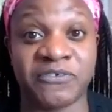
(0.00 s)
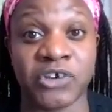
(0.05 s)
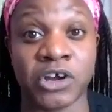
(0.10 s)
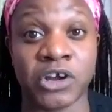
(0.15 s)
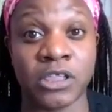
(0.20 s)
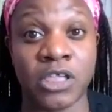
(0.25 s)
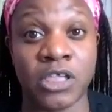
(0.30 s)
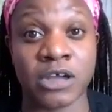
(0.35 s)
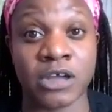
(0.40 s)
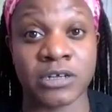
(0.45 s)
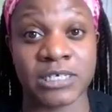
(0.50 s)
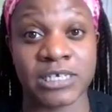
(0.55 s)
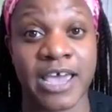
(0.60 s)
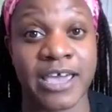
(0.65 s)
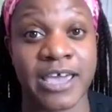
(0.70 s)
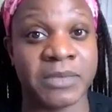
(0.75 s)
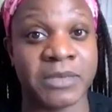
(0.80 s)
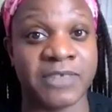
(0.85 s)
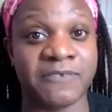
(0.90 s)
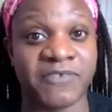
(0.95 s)
for a long
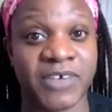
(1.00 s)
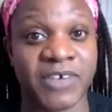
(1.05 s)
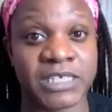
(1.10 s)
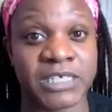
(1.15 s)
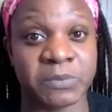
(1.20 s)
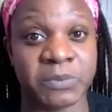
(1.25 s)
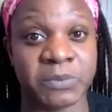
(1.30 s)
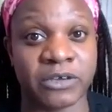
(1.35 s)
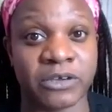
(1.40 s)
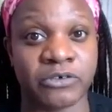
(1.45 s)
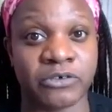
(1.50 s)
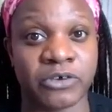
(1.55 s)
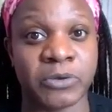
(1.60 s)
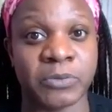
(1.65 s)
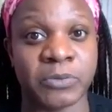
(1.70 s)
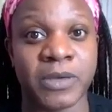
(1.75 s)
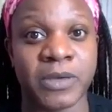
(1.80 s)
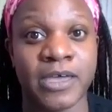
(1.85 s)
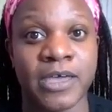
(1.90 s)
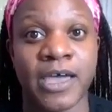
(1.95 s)
time in the Facebook
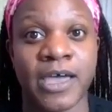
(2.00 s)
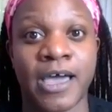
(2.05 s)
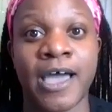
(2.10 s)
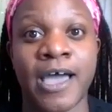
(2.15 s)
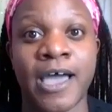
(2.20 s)
group.